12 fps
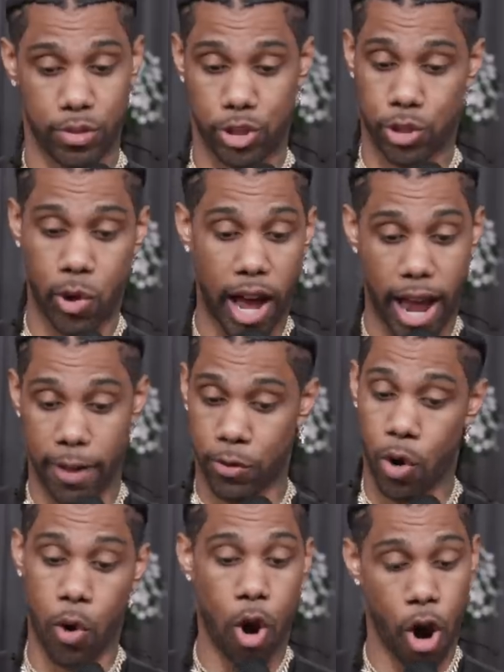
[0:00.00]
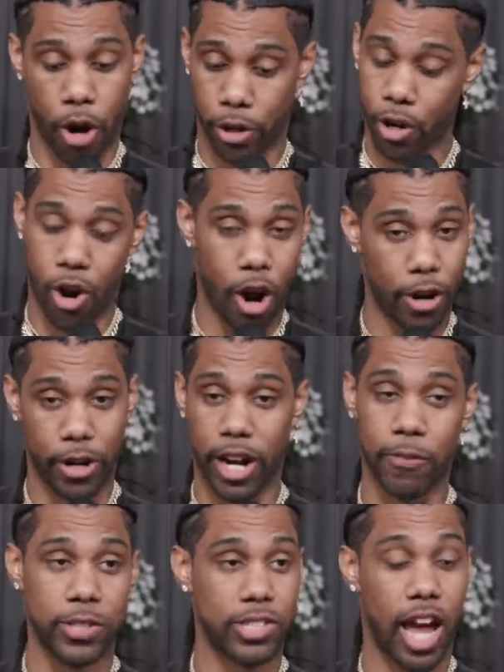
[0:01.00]
strive, go harder, harder
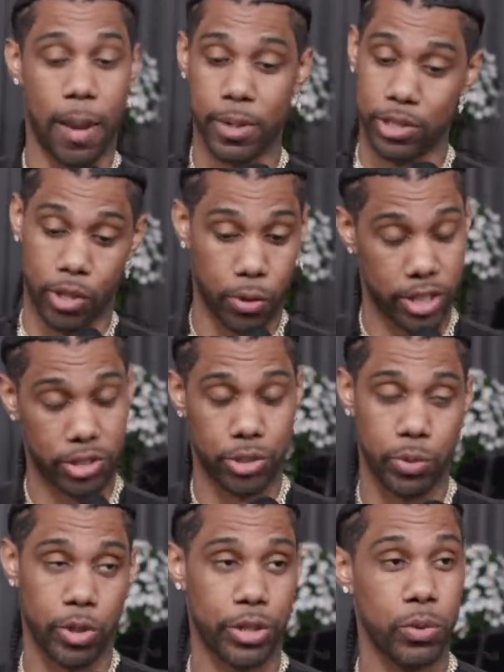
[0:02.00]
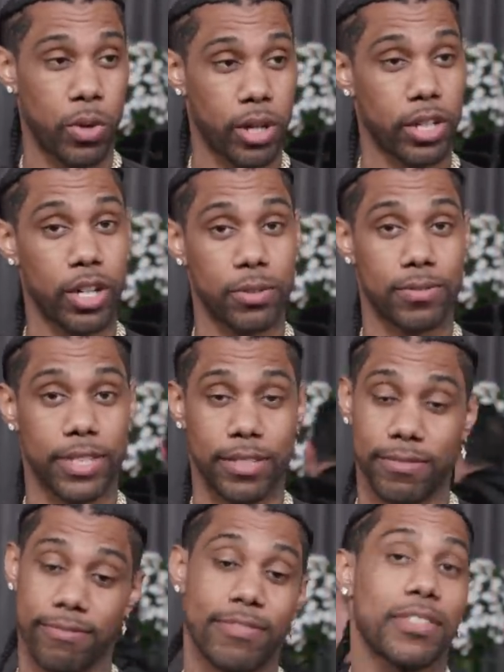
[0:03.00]
every time, and it's going to get you where you want to go.
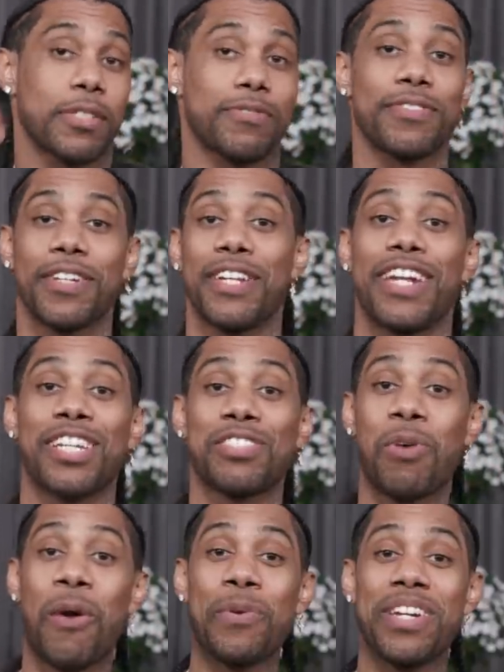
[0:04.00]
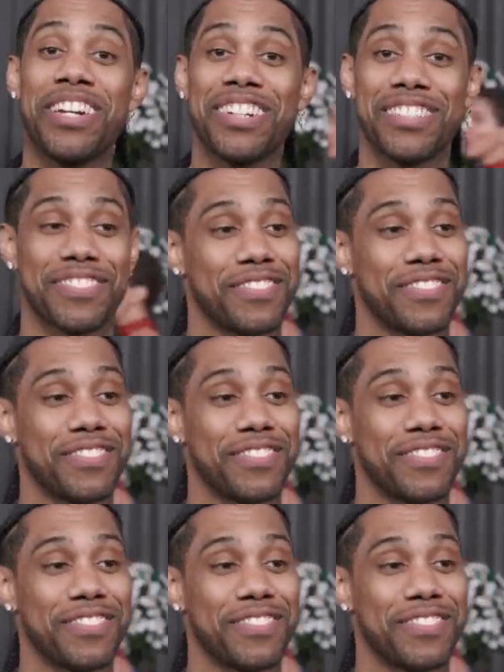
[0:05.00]
And that's why we're here.